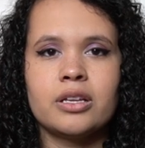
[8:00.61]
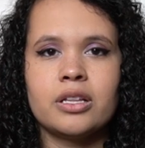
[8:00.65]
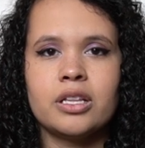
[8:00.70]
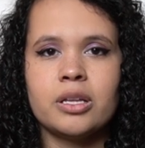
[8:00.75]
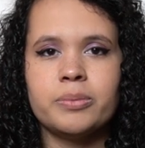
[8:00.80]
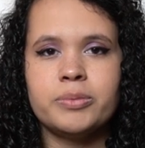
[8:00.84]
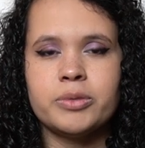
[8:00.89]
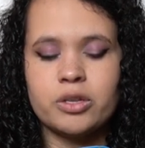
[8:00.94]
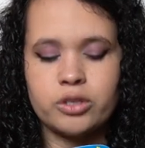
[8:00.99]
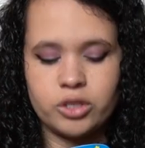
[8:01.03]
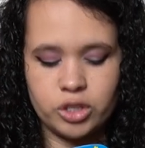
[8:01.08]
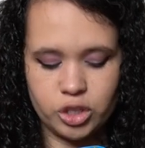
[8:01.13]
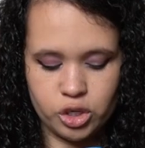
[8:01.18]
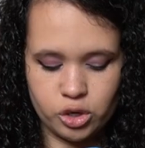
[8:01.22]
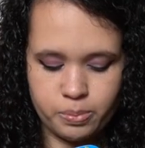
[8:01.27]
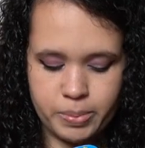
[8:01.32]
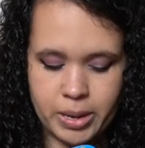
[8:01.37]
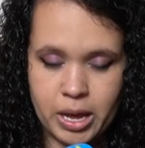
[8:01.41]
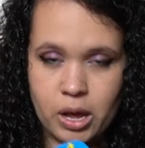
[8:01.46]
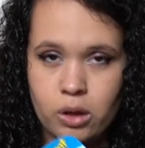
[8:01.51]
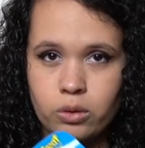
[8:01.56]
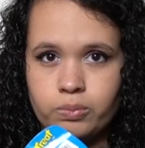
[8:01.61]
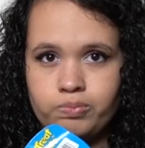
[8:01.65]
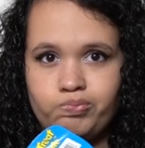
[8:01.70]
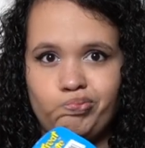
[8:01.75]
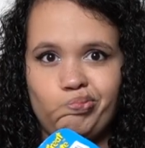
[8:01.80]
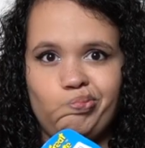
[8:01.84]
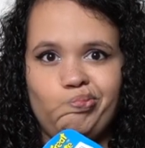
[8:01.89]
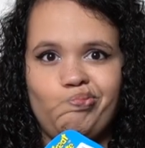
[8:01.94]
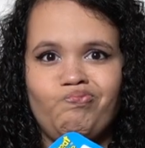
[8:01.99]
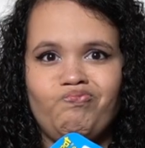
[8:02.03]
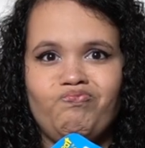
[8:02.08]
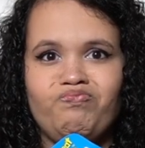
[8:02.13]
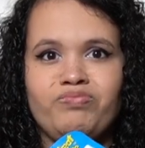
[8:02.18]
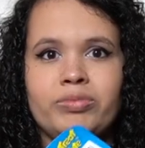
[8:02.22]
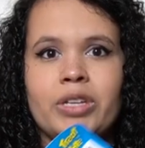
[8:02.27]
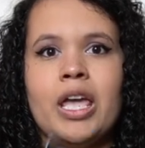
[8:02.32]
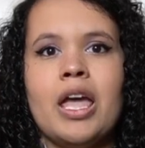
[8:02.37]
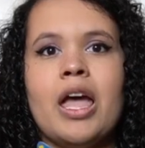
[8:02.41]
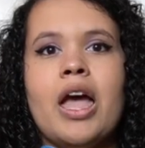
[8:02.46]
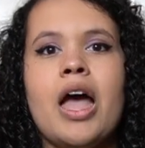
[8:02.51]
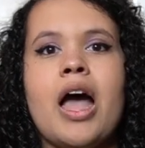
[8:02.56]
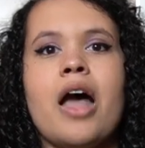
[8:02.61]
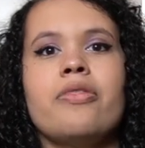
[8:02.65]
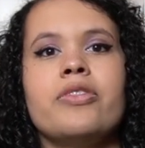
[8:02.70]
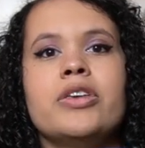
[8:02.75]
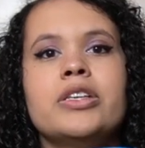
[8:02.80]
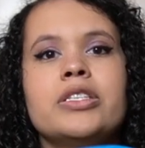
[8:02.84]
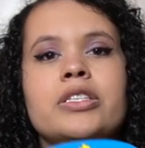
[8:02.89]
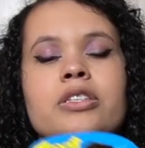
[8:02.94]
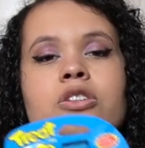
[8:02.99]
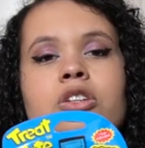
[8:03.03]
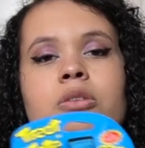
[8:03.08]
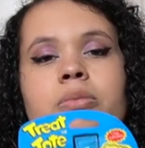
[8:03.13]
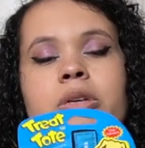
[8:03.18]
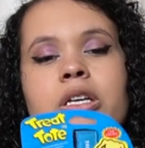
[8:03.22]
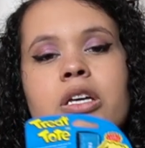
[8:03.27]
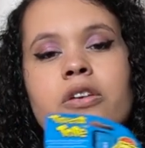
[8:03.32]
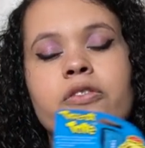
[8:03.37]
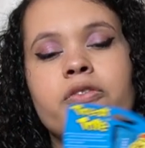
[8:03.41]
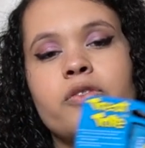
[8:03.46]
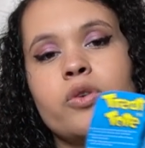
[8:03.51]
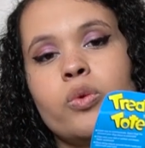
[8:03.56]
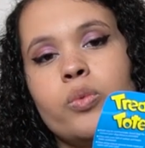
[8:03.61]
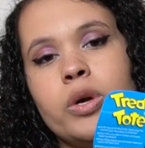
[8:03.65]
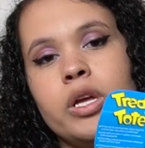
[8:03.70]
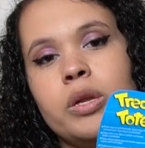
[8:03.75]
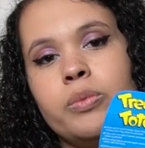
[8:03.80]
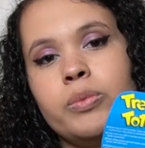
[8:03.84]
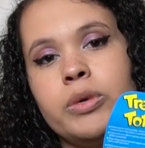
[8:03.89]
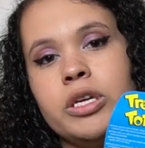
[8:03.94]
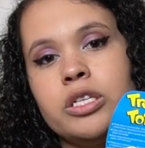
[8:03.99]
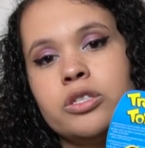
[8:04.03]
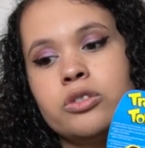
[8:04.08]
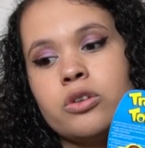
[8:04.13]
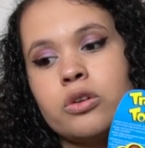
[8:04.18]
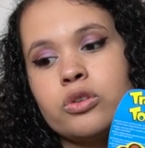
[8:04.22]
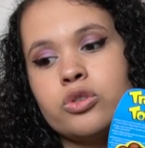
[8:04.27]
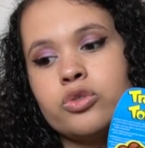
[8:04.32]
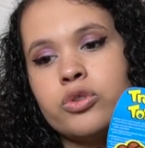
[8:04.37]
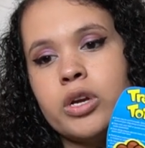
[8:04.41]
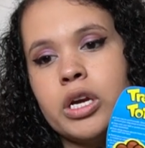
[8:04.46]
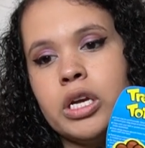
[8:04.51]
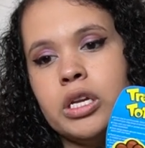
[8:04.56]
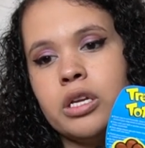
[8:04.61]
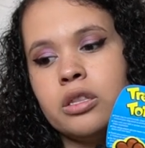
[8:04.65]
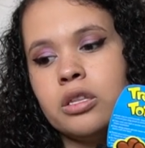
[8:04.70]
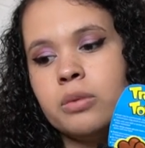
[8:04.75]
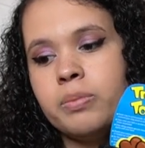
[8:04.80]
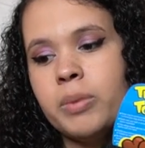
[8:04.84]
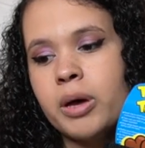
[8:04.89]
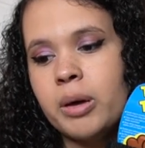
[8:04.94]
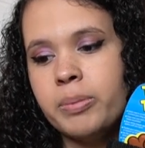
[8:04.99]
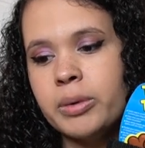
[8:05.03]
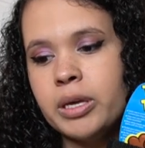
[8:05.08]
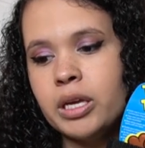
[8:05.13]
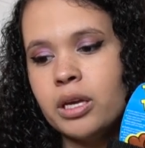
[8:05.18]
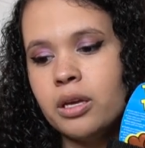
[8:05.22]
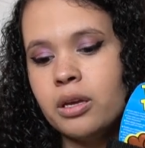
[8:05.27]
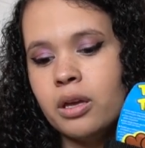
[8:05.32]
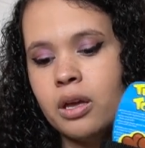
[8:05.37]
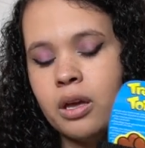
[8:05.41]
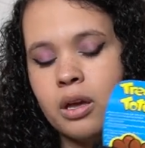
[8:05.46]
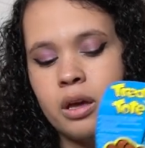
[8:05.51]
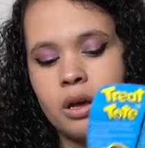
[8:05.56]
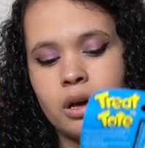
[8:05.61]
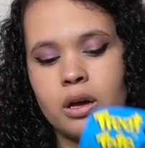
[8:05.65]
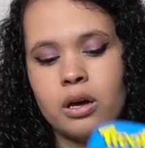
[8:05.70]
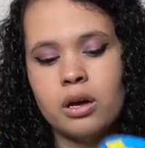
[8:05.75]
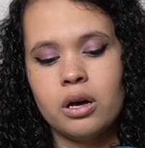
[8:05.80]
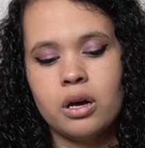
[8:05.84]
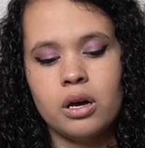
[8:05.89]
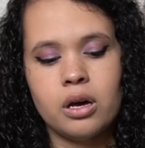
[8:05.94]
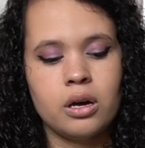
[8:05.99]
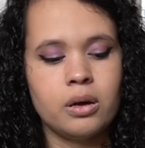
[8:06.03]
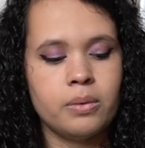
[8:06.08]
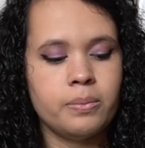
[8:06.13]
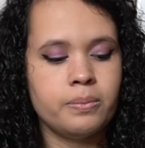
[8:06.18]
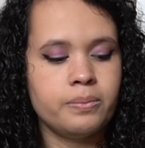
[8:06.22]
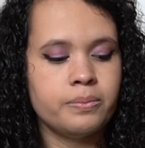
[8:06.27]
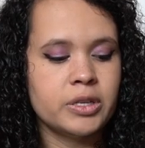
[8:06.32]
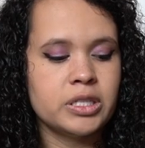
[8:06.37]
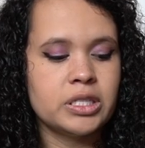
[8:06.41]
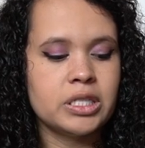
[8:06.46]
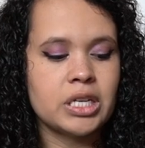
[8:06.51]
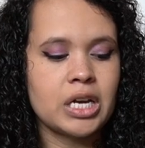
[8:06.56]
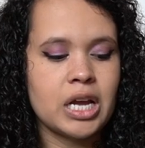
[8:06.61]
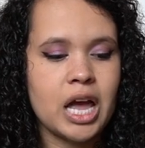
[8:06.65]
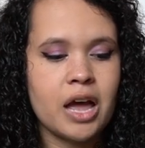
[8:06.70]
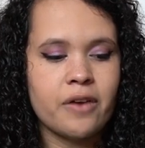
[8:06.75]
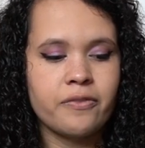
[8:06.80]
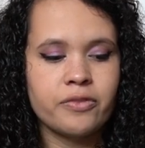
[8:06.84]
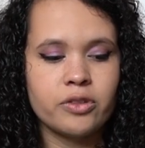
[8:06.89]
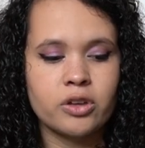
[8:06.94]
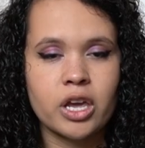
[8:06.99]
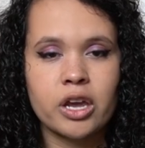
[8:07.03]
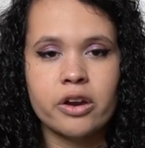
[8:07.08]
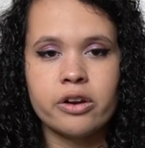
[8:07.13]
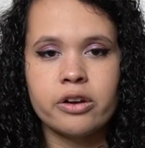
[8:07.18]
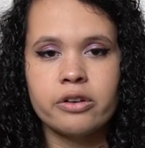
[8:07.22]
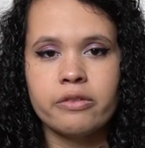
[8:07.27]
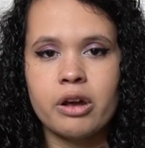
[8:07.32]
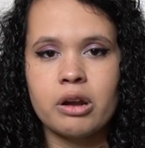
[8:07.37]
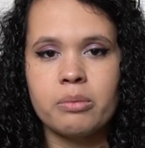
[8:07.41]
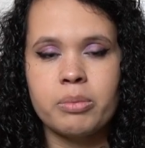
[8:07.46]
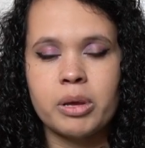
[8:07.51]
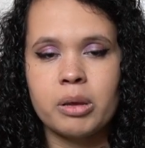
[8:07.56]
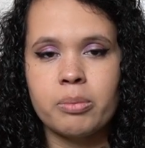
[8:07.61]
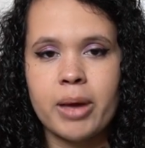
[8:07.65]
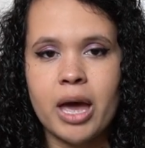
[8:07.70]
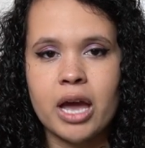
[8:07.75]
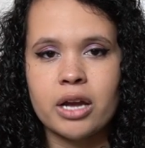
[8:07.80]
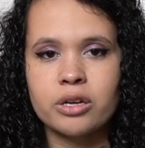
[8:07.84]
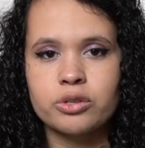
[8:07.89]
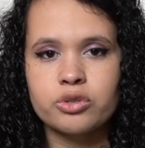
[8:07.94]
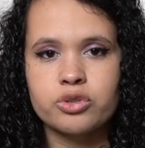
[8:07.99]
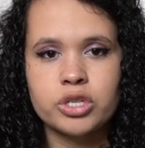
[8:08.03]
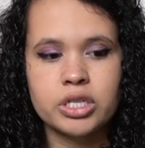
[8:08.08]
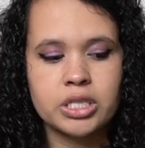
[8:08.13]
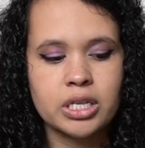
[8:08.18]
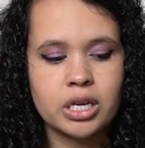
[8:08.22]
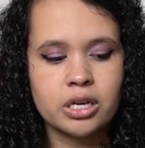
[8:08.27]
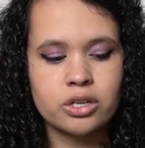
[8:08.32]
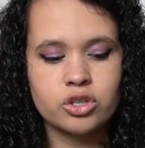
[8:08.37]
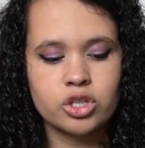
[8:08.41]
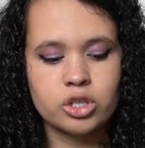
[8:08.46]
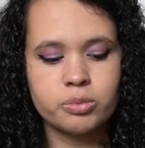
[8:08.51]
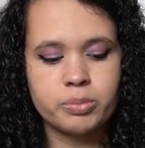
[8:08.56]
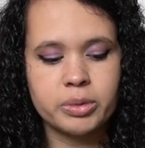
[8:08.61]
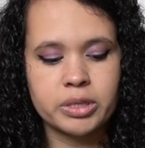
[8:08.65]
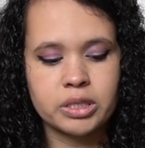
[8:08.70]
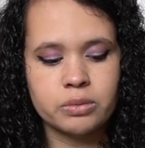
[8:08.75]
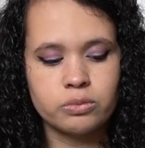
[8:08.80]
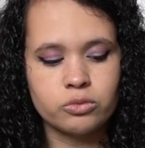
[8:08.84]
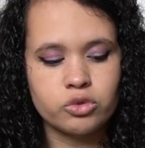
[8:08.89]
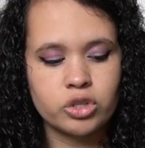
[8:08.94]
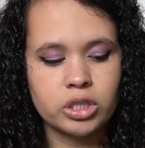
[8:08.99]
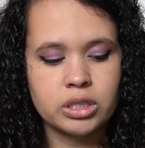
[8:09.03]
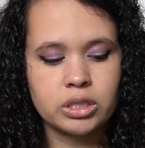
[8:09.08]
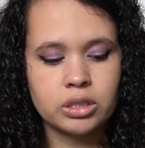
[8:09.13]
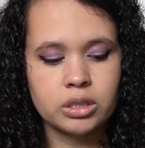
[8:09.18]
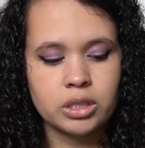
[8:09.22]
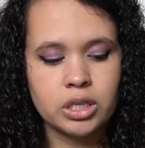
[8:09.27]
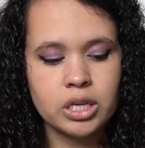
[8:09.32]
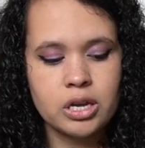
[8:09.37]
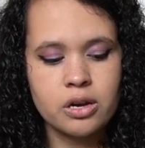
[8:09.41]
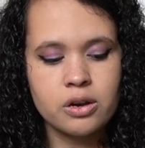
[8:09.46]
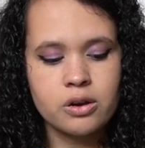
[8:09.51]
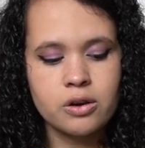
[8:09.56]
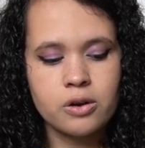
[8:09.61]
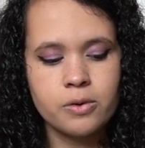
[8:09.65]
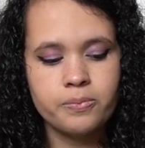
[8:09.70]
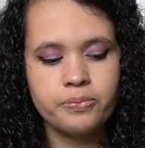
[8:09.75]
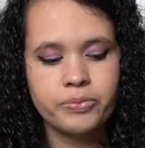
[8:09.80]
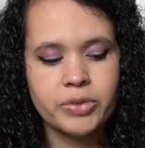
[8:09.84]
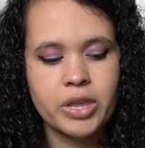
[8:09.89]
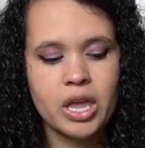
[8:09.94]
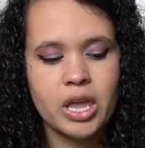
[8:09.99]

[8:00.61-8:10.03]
it clips onto your belt, and this is going to be good for when we start training the puppy. Um, instead of having to carry around a big bag of treats, I can just put some treats in here